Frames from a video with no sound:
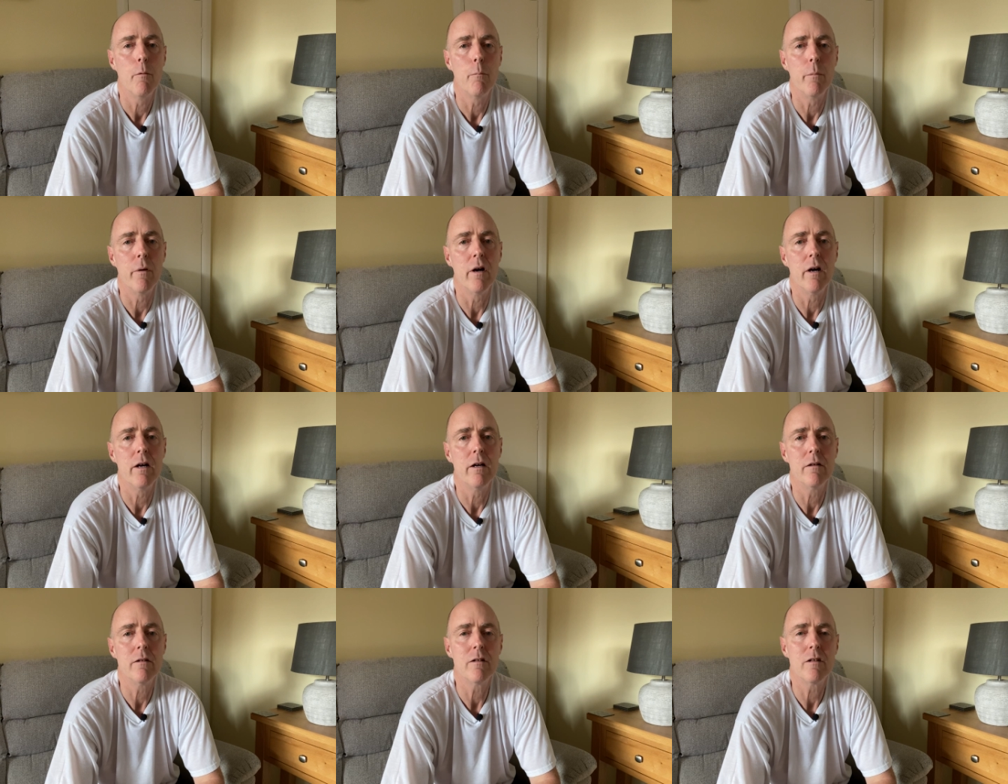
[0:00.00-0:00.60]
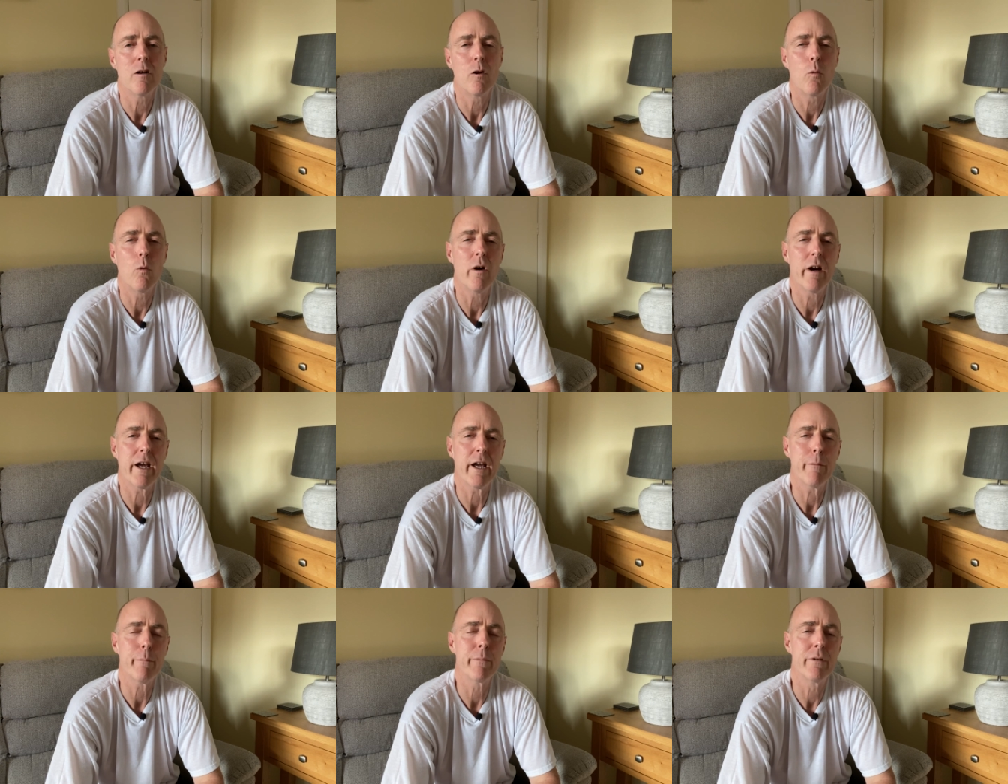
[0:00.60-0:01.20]
But
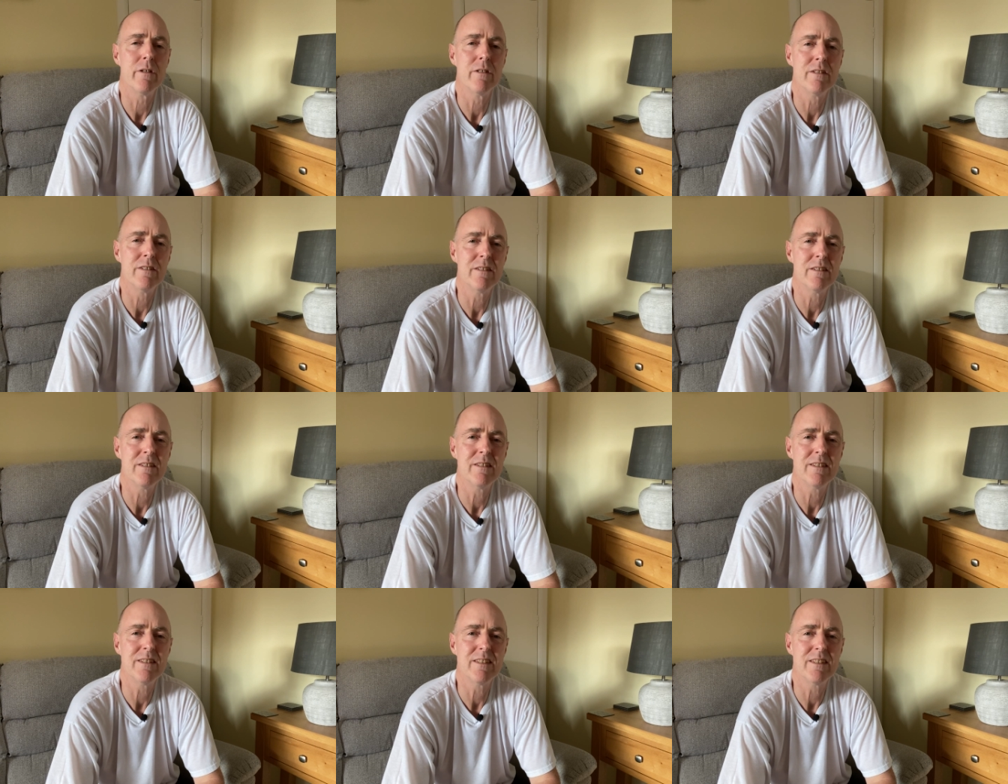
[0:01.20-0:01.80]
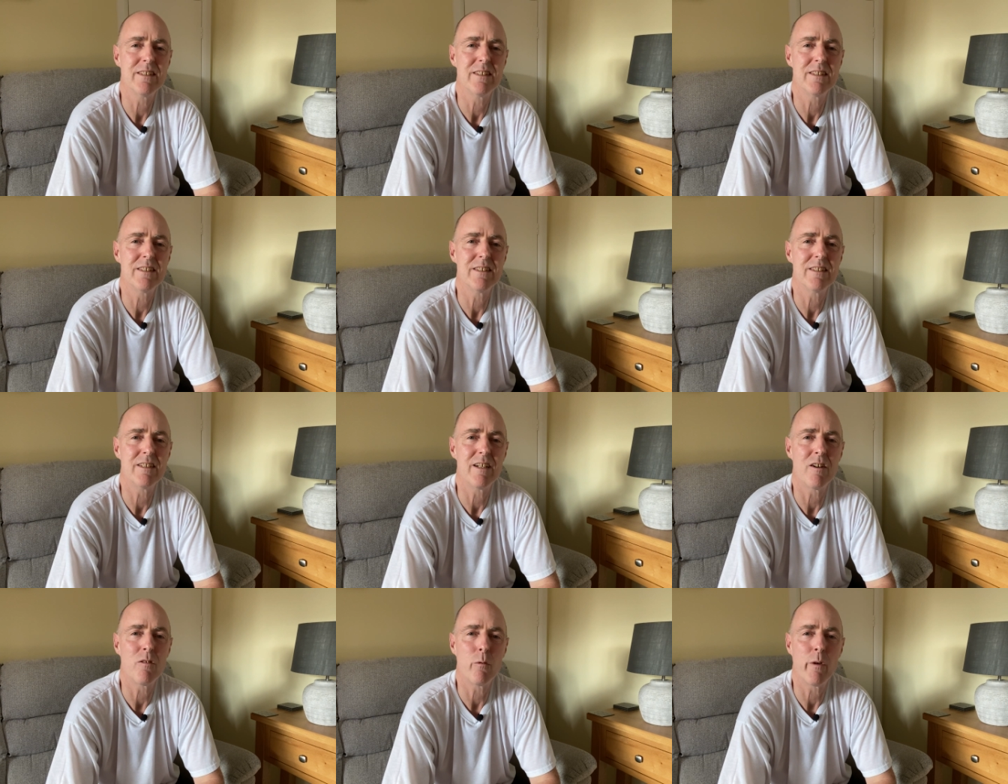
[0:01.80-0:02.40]
what happens
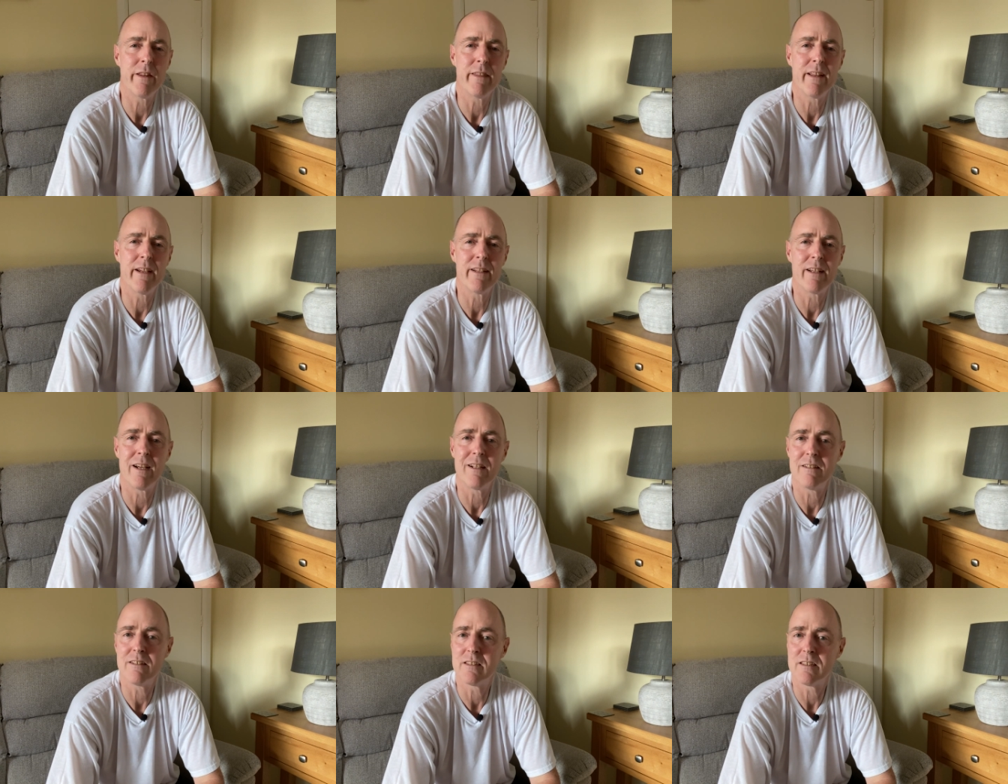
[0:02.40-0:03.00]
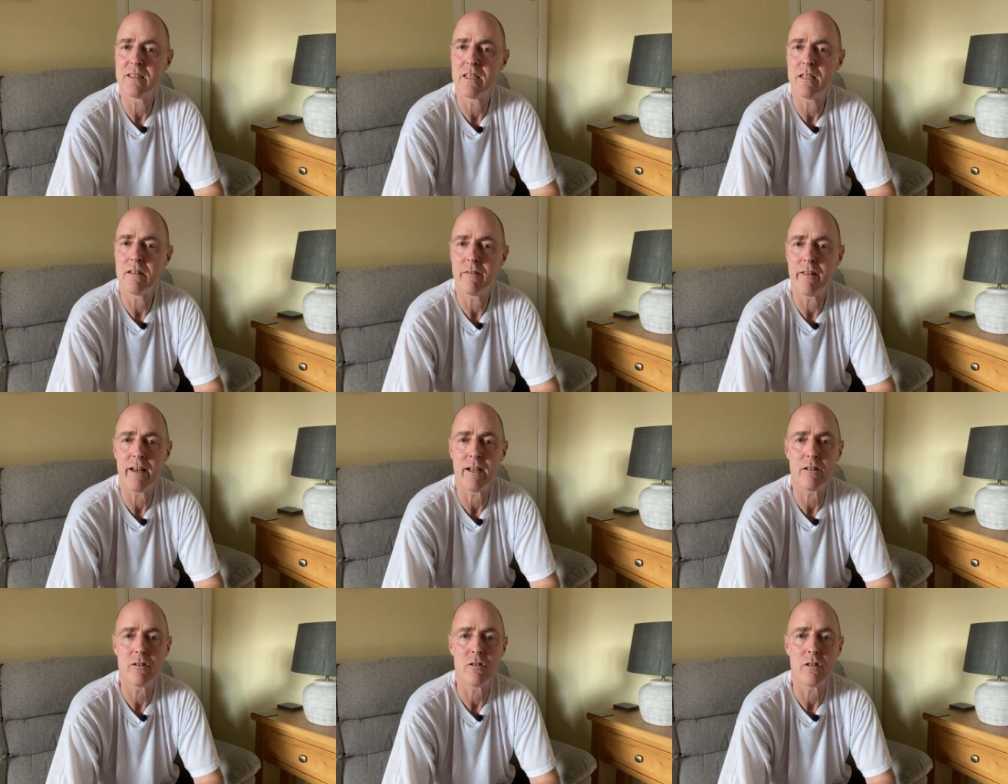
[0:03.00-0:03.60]
when they don't deserve
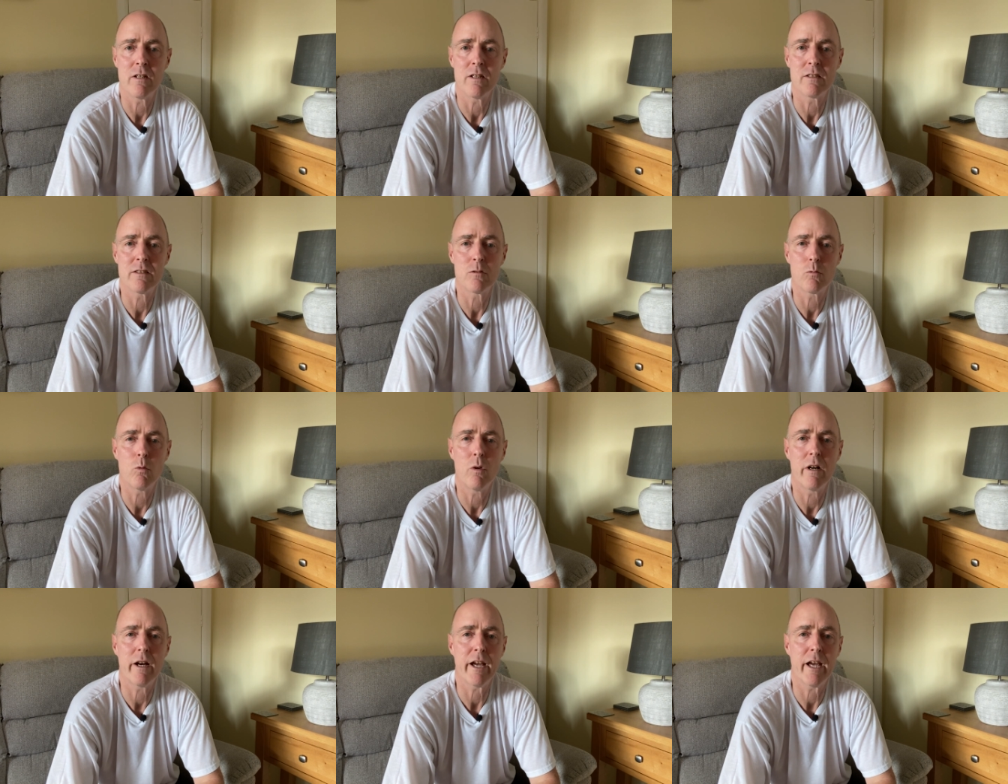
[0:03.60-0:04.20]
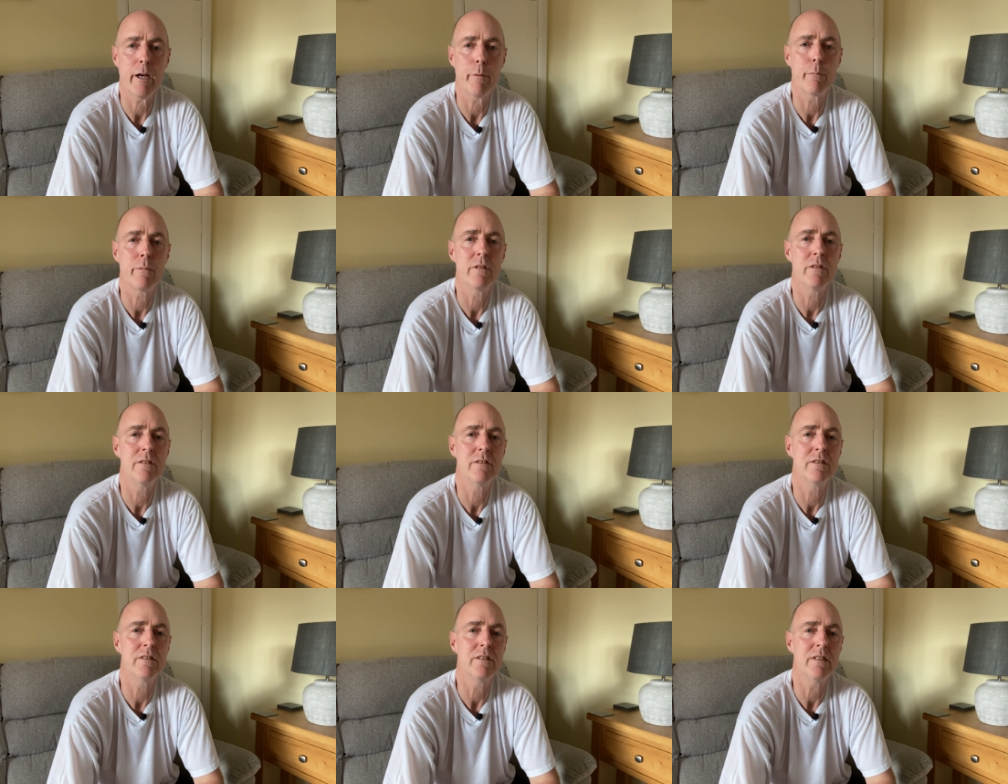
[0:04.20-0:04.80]
that trust? What
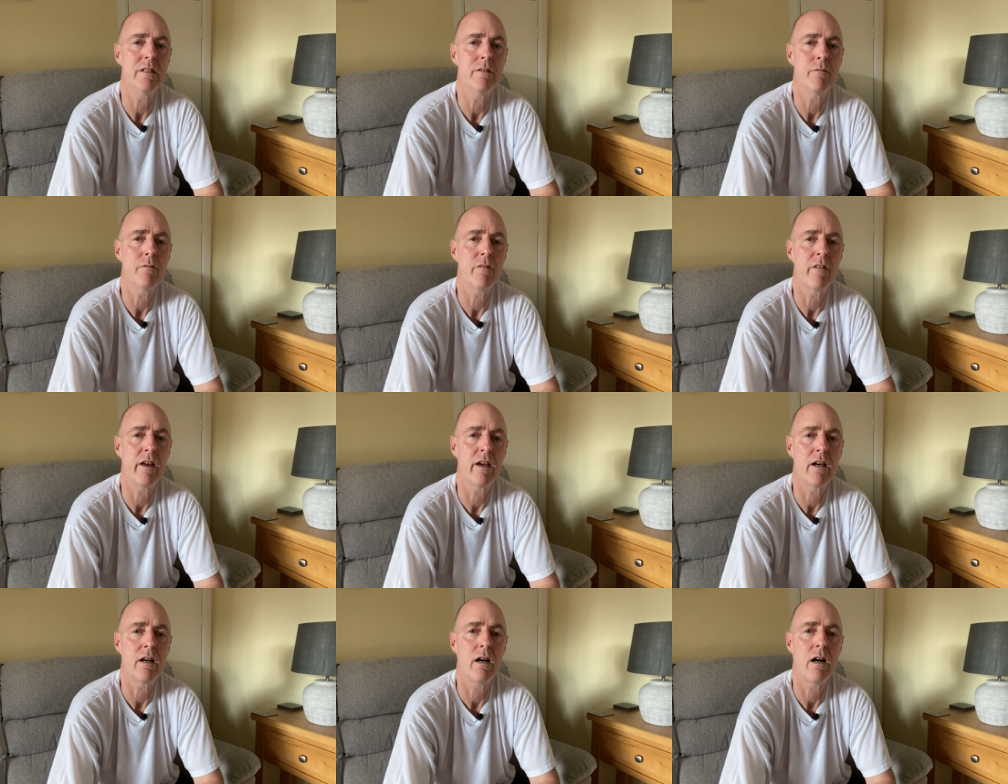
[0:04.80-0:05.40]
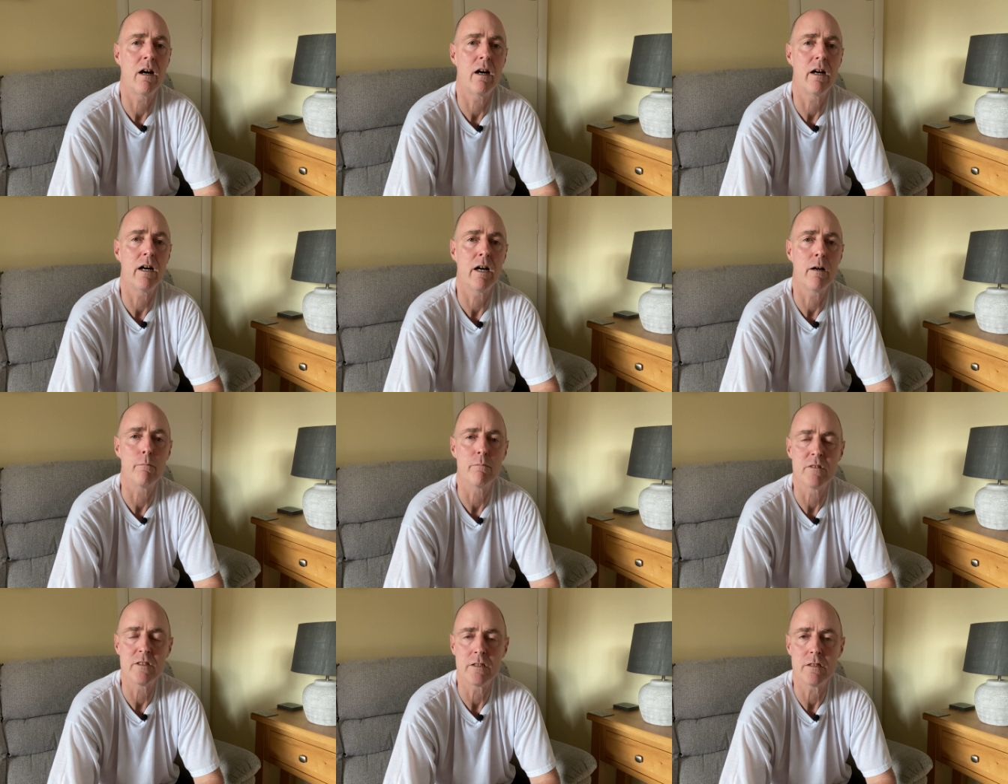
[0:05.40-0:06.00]
happens if they are
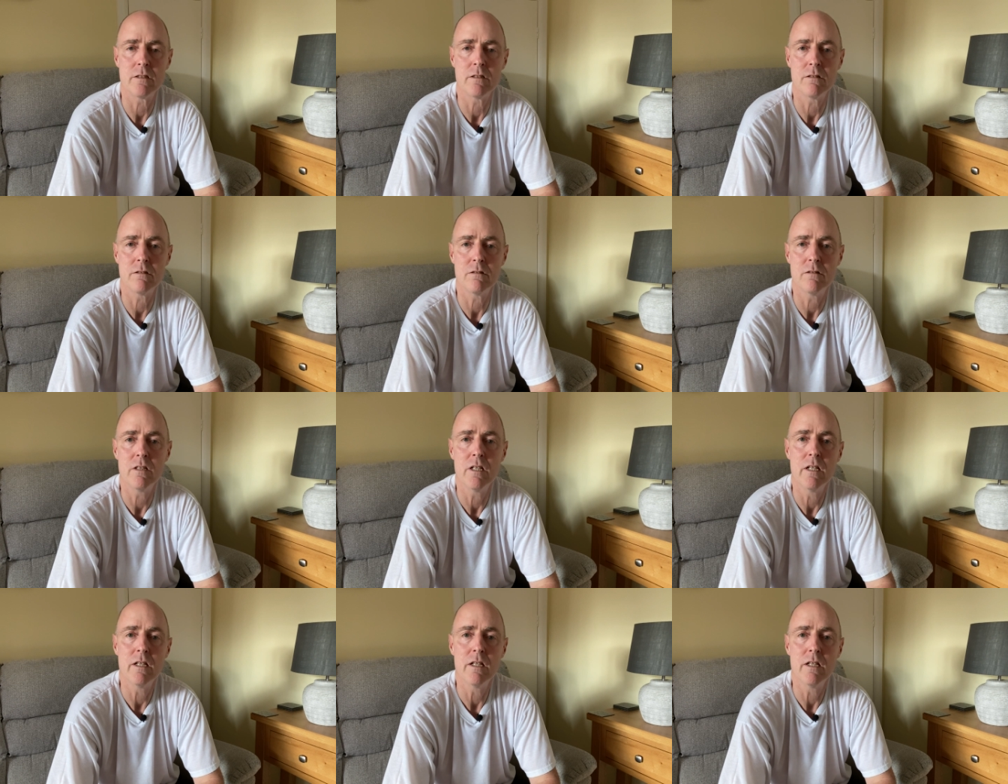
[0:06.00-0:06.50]
up to